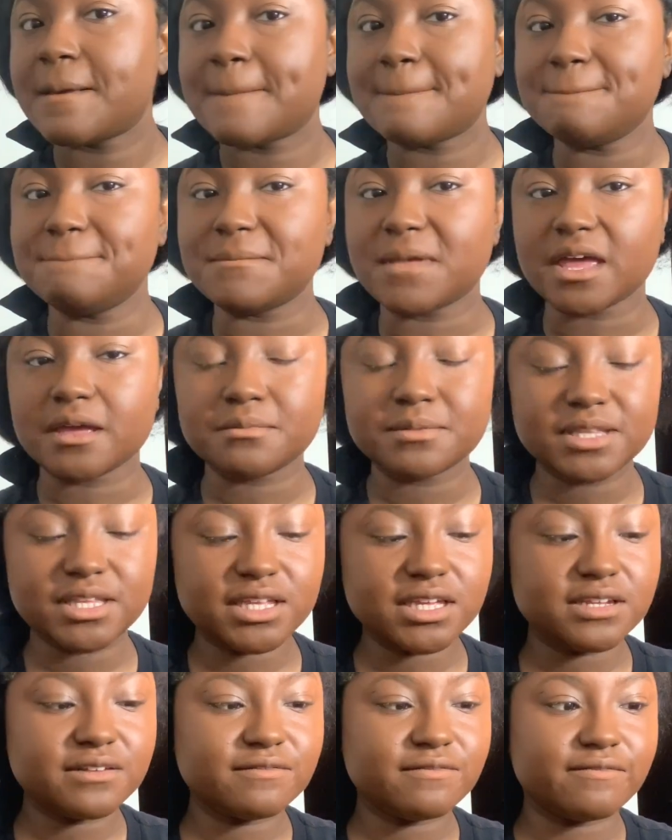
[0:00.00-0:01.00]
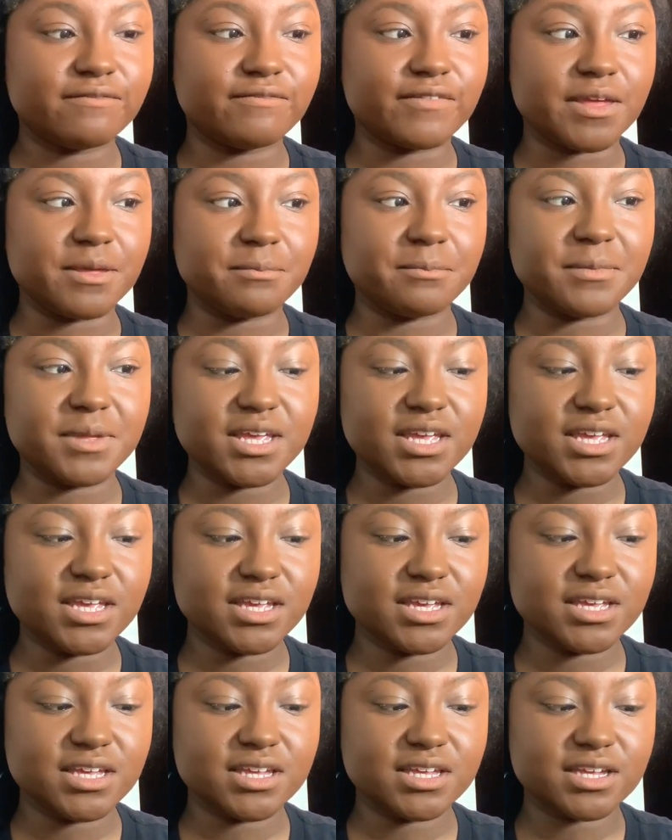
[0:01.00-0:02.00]
Maybelline Fit Me
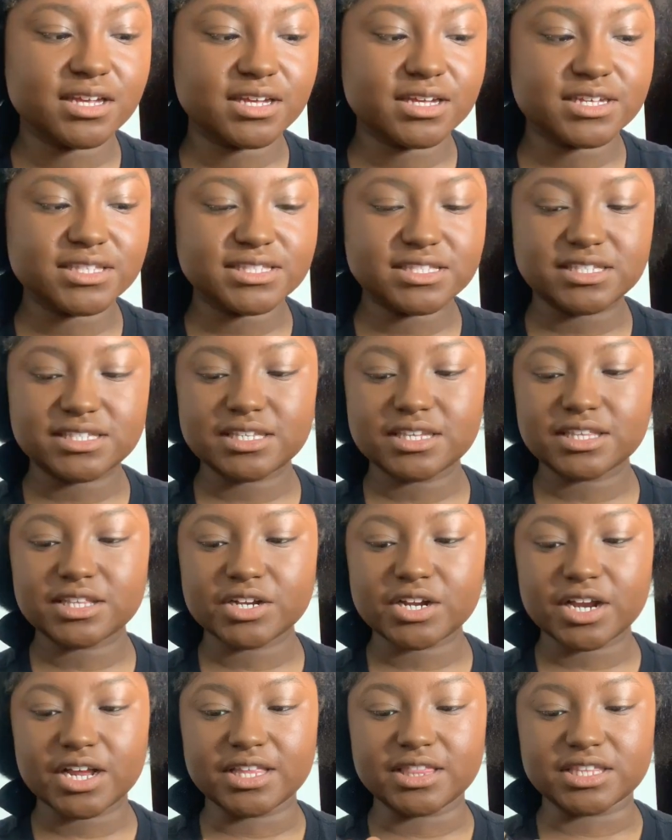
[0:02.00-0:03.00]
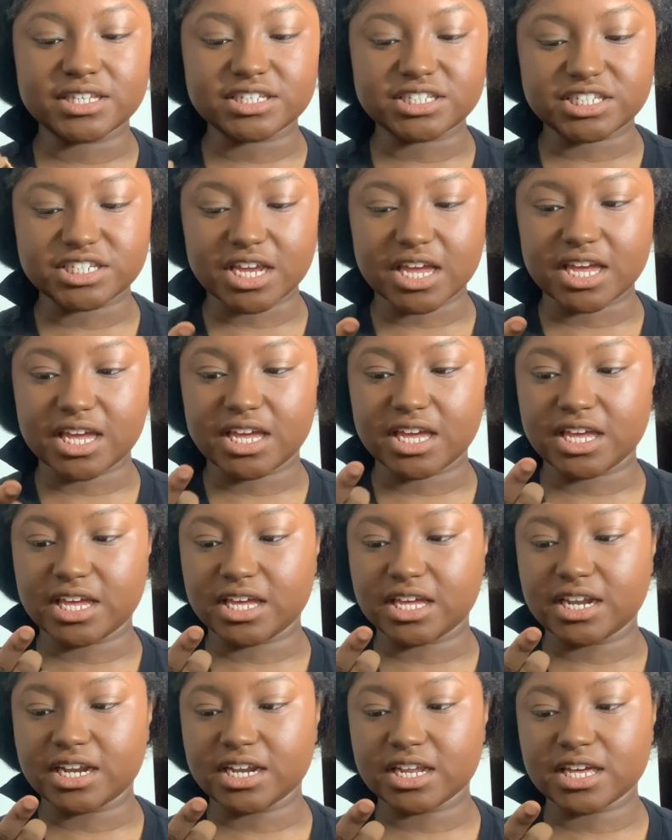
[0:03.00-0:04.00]
concealer in the
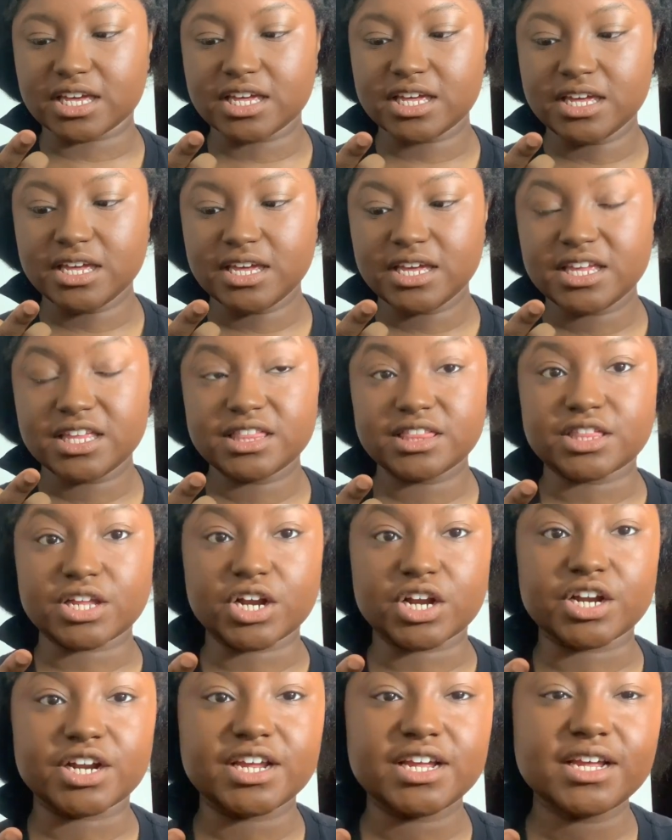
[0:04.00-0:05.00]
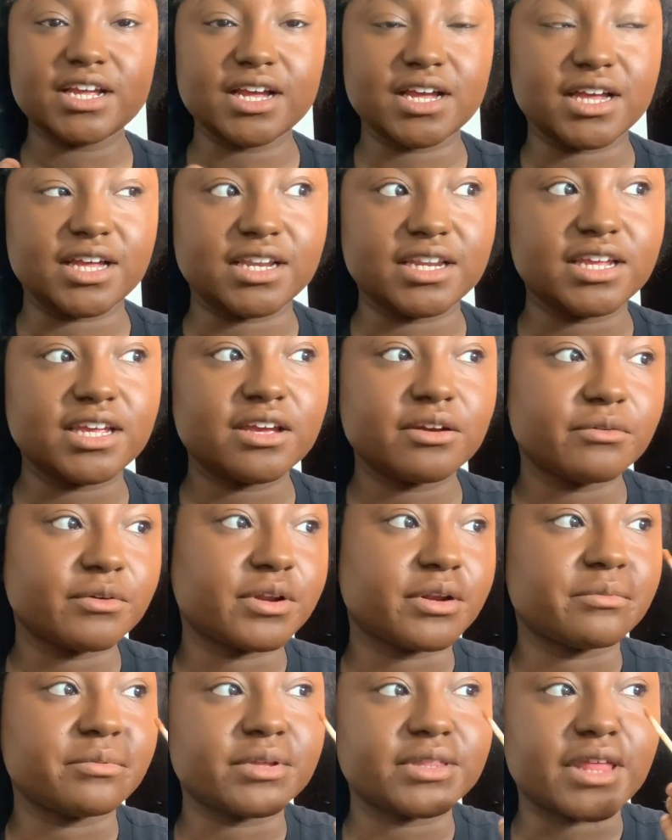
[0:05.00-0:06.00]
shade 30 Honey, and we're
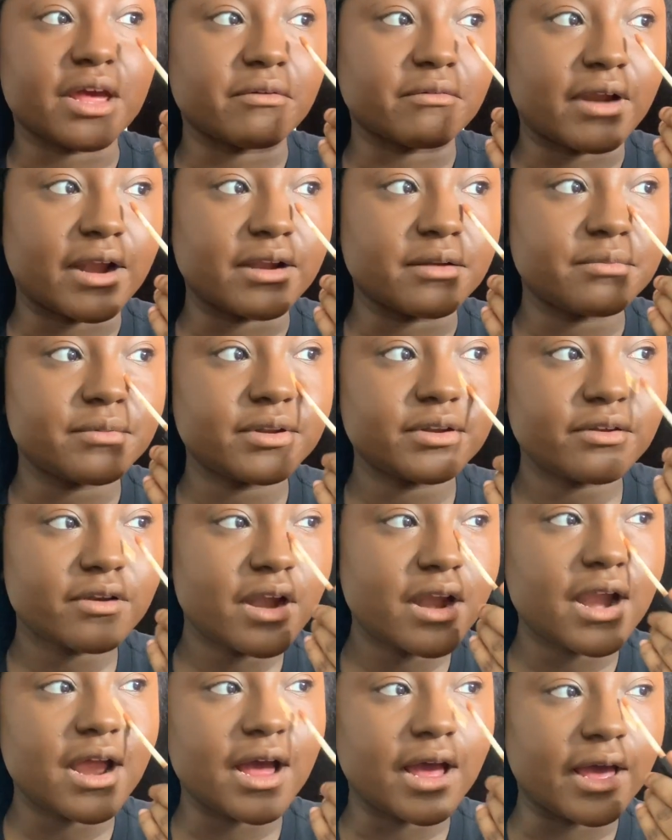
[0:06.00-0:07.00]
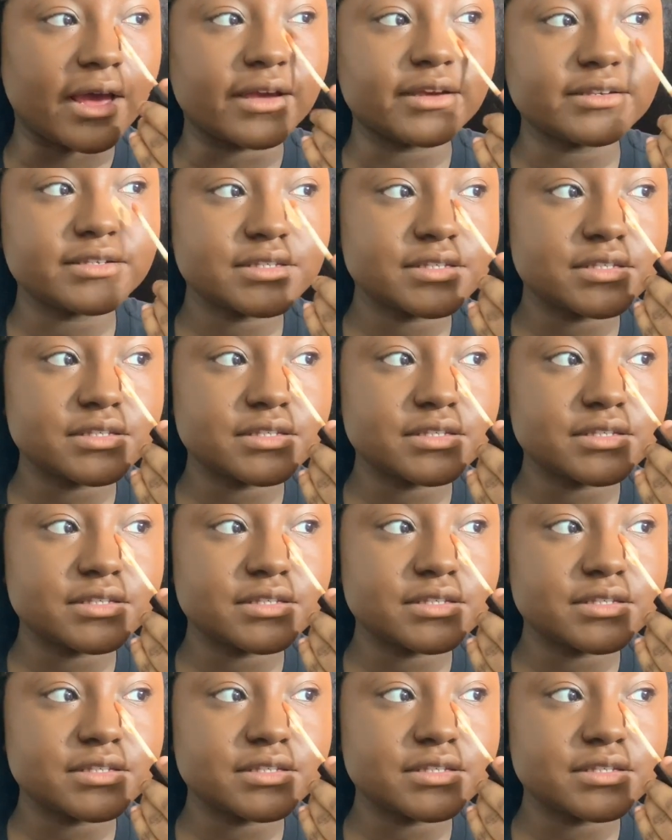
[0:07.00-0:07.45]
gonna put that right up under our eyes,